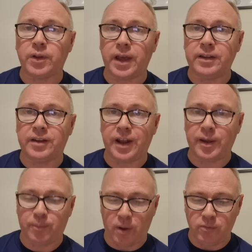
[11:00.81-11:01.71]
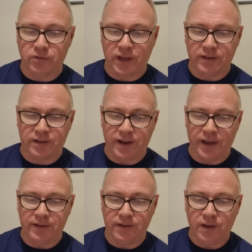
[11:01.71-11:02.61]

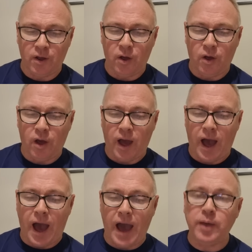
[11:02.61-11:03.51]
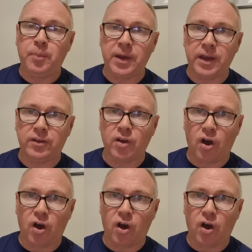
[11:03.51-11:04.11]
£99.99. I paid